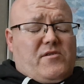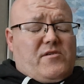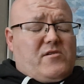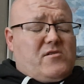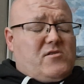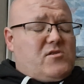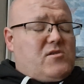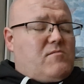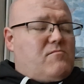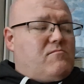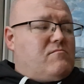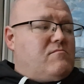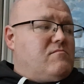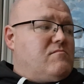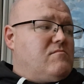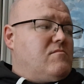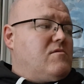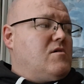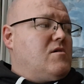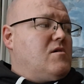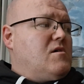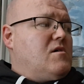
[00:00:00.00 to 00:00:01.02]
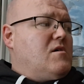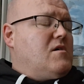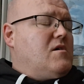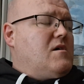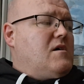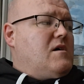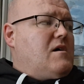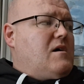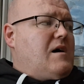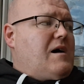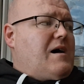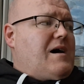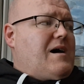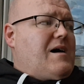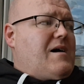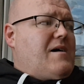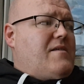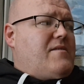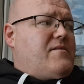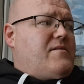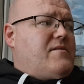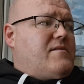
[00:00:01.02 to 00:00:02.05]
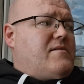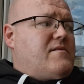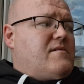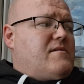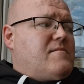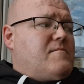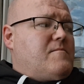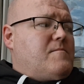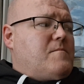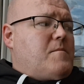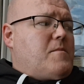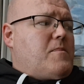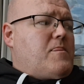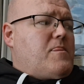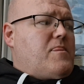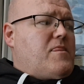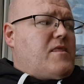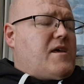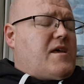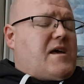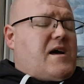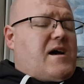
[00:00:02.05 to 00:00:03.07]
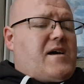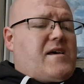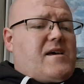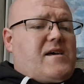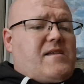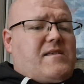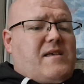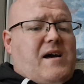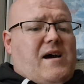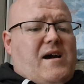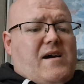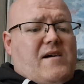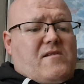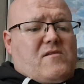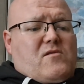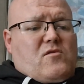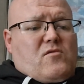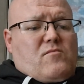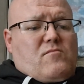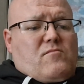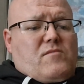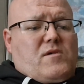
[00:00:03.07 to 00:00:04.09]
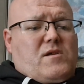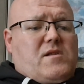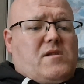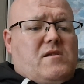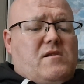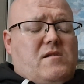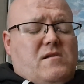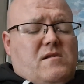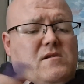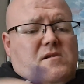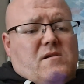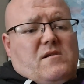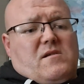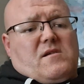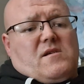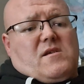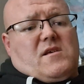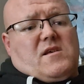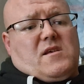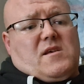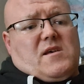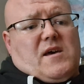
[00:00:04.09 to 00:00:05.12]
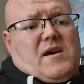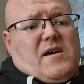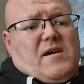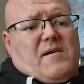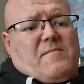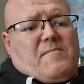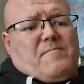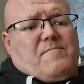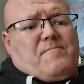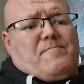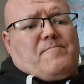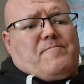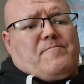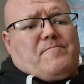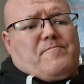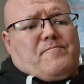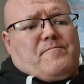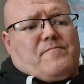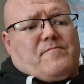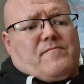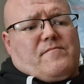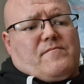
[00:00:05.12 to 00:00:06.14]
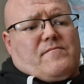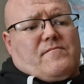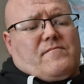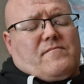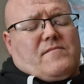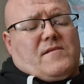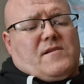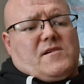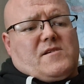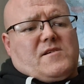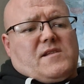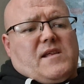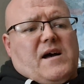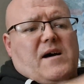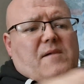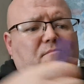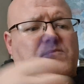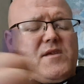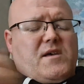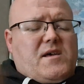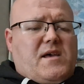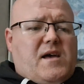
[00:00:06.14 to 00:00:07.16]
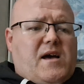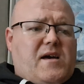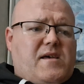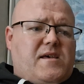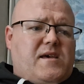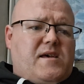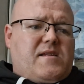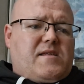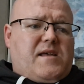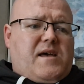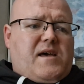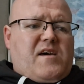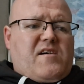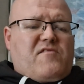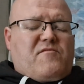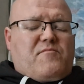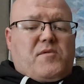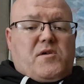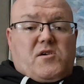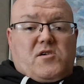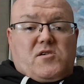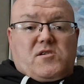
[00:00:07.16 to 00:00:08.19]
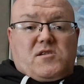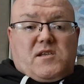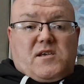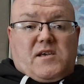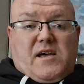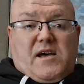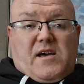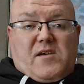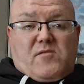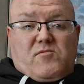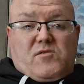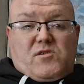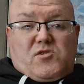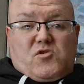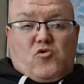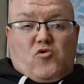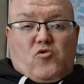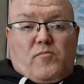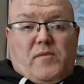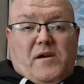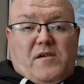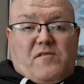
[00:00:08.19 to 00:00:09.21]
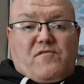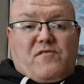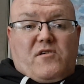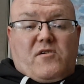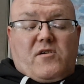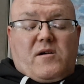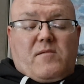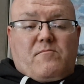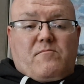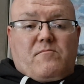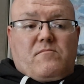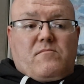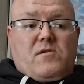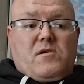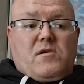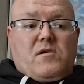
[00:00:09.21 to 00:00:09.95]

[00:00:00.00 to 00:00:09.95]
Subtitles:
or something, and the guy attacked him and he stabbed the guy to death because the guy was too big for him.